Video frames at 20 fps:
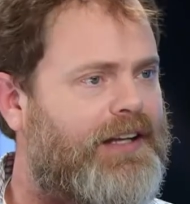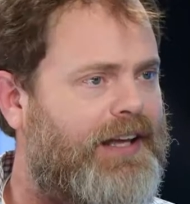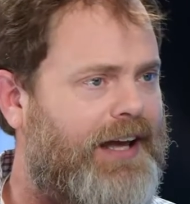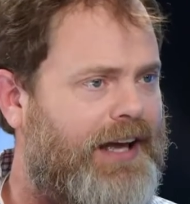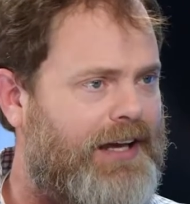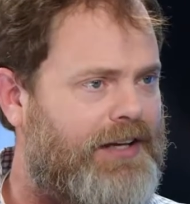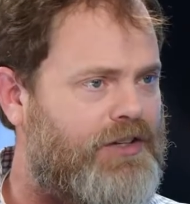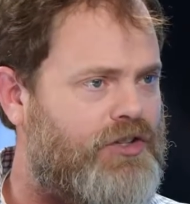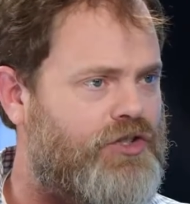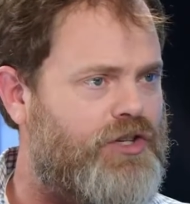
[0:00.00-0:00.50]

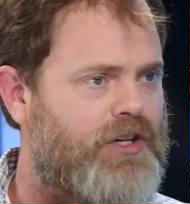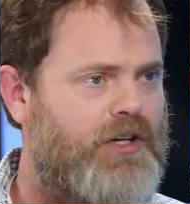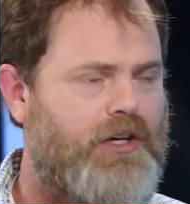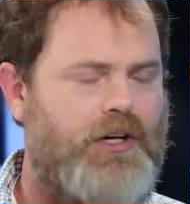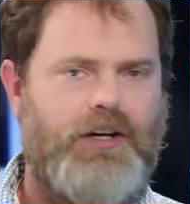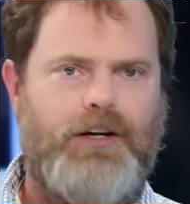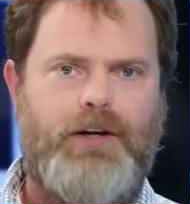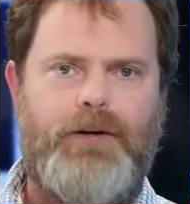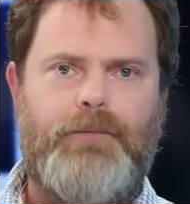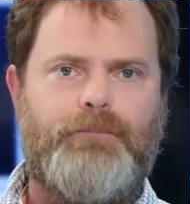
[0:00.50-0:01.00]
engaged.
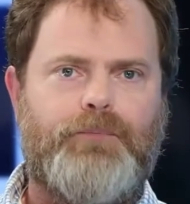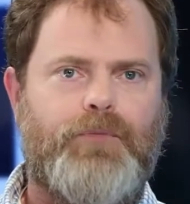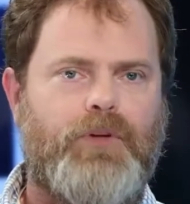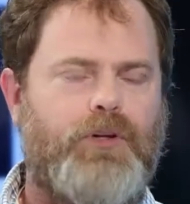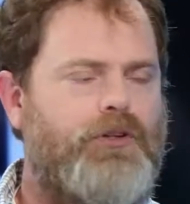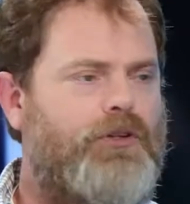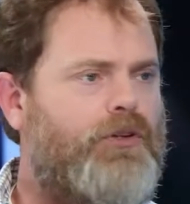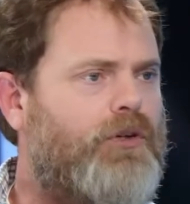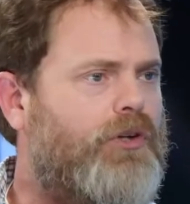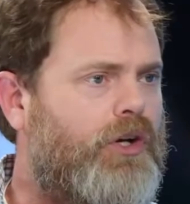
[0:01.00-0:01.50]

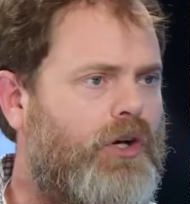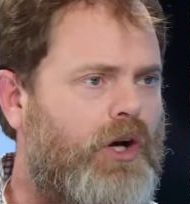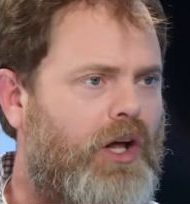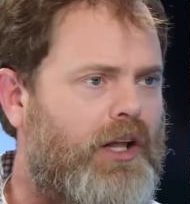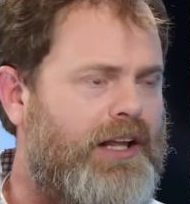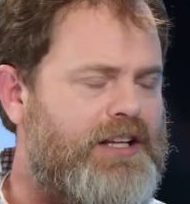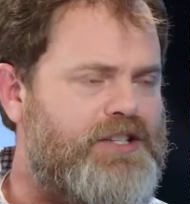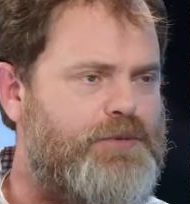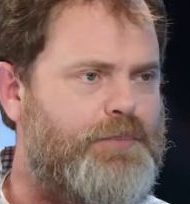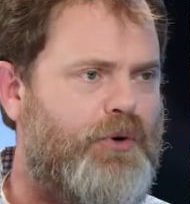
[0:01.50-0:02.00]
You can
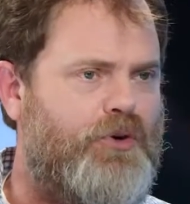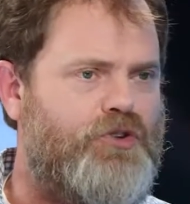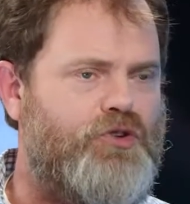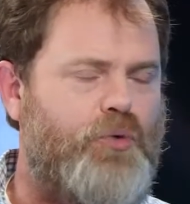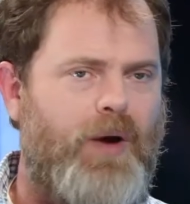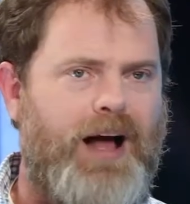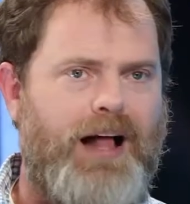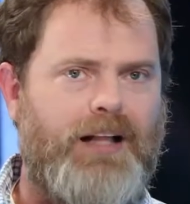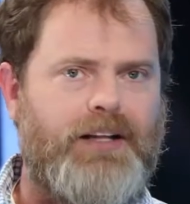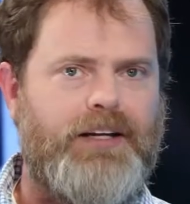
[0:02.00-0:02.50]
call that
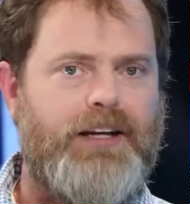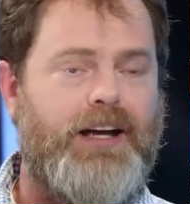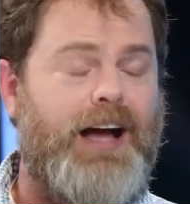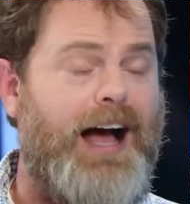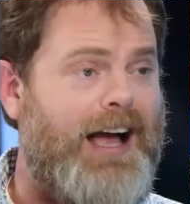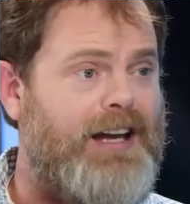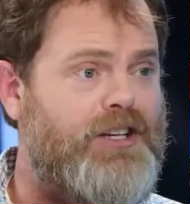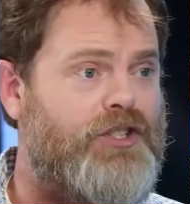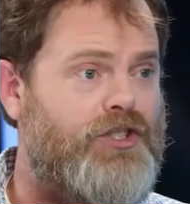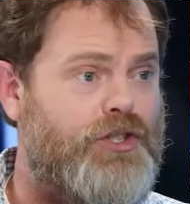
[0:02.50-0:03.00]
spirituality, I